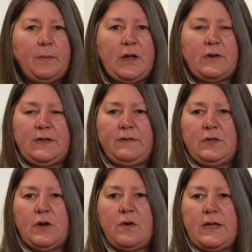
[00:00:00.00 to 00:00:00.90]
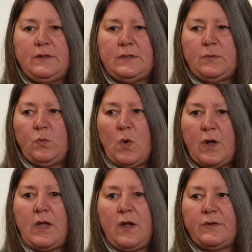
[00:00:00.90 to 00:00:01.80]
because if the dog is
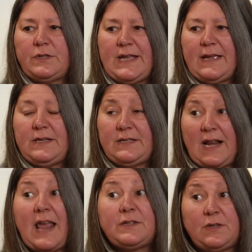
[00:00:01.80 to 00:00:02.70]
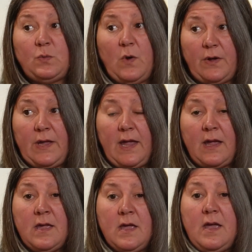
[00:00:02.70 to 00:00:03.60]
working on set, it's classed as working,